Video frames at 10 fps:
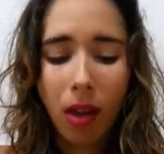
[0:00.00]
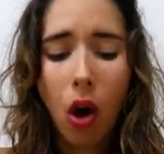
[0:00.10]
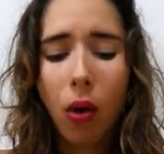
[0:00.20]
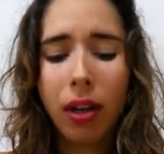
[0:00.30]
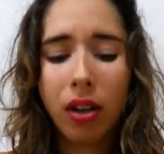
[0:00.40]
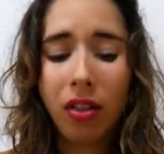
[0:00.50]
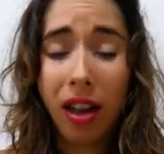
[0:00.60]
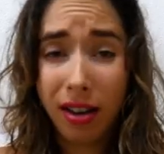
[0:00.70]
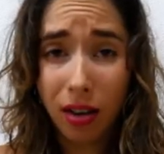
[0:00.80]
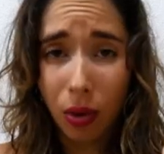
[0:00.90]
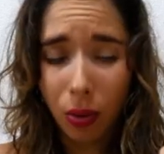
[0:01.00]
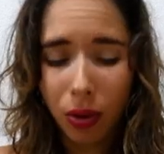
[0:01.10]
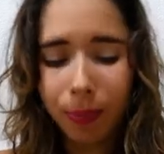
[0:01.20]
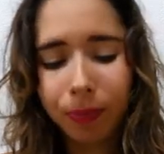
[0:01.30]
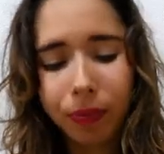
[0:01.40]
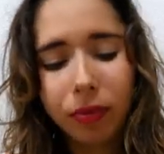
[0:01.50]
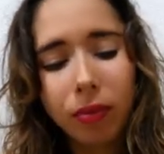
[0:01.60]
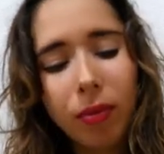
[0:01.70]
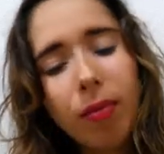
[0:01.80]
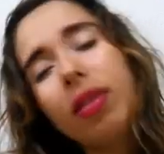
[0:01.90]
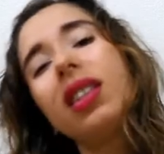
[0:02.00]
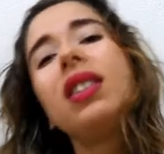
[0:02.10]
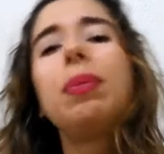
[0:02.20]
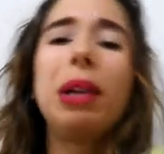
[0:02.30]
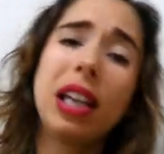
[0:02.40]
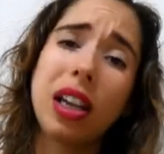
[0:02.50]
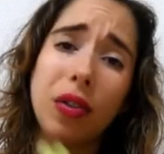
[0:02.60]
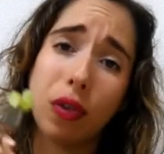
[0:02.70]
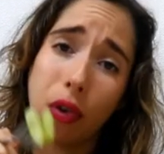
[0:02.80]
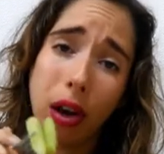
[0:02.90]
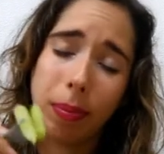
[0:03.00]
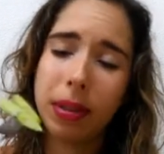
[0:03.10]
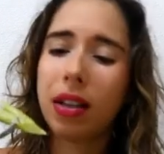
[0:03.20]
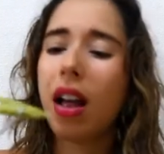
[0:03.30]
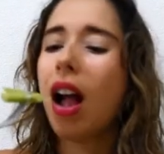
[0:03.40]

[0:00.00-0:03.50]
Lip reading: Oh, and on that note, speaking of crepes,